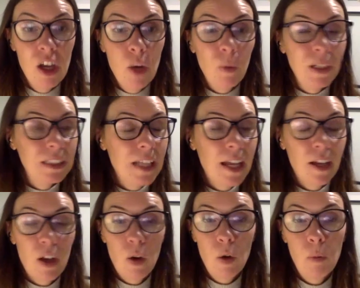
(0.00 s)
we need to let
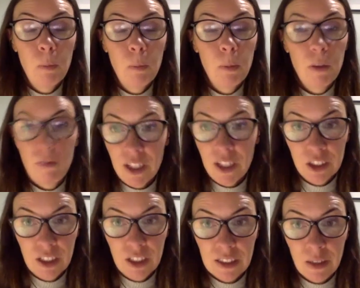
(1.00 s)
go of
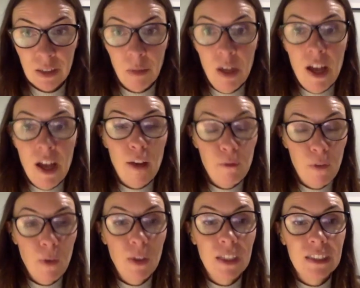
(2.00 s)
perfectionism and yeah.
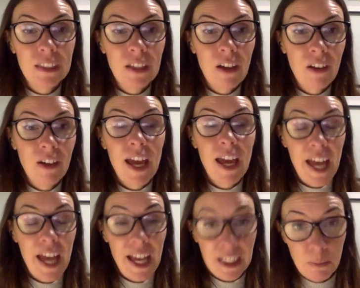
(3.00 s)
focus on
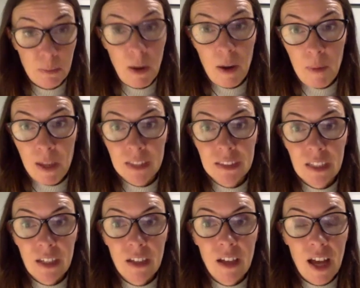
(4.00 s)

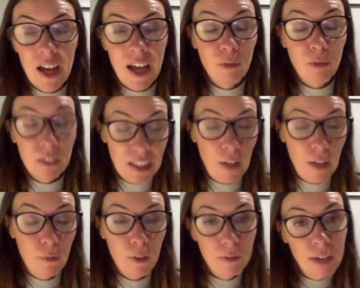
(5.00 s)
experimenting and
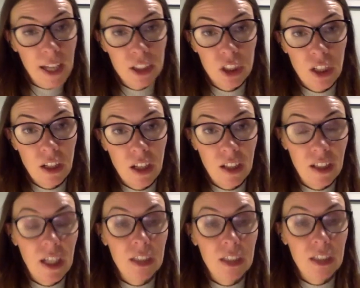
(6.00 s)
self-reflection and
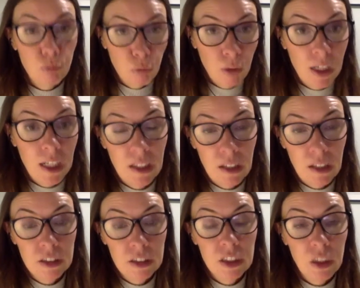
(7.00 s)
that's really the
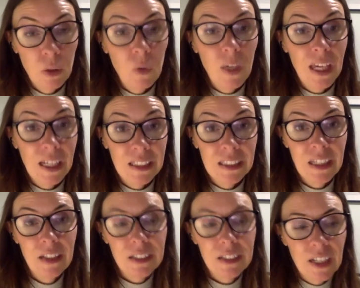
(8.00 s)
two key
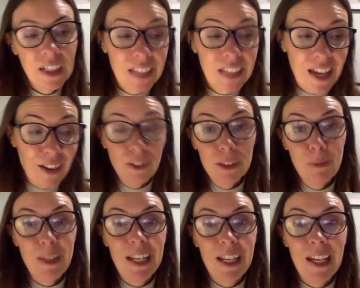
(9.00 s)
skills and i say
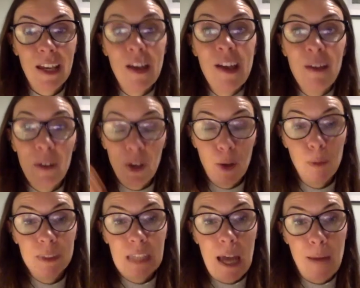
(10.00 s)
ultimately when it comes
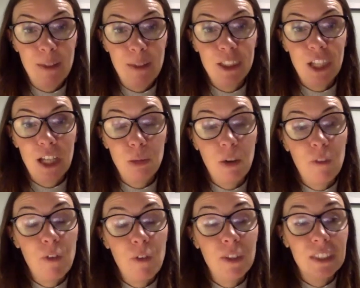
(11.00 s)
to habit change you want to
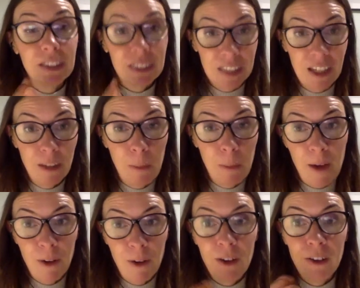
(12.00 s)
focus on skill
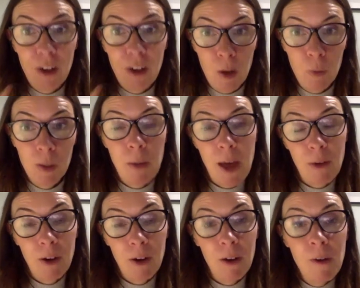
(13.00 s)
power not
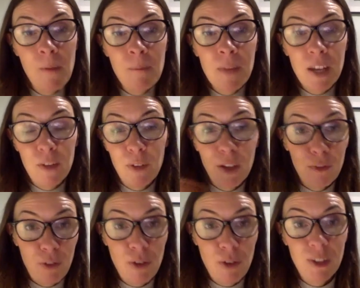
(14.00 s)
willpower and if we can
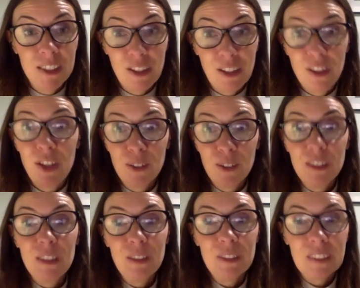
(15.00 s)
focus on those
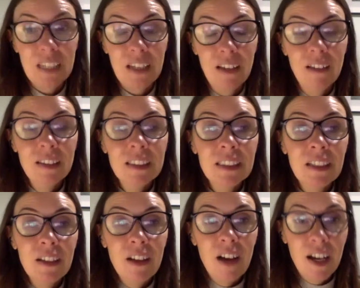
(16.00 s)
two skills
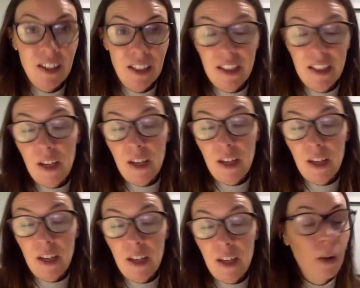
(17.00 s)
I think that we can
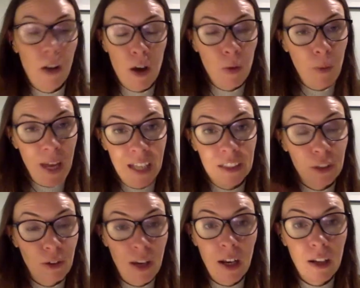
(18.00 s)
go a long way to
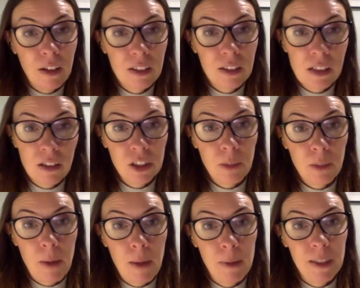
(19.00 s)
creating those long term
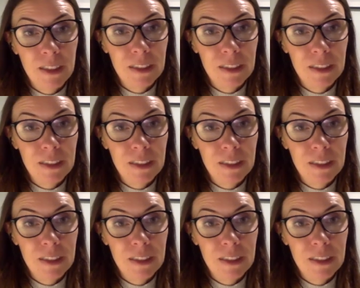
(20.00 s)
habits.